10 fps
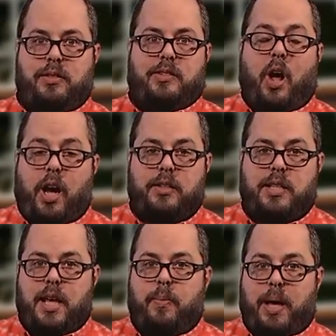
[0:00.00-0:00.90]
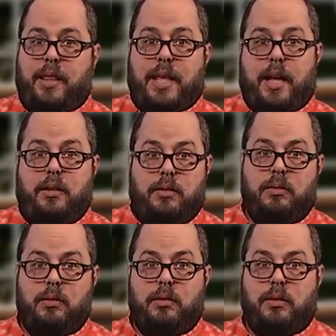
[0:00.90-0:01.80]
stalks them, and then
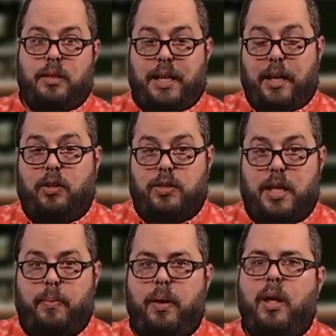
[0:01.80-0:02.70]
kills them.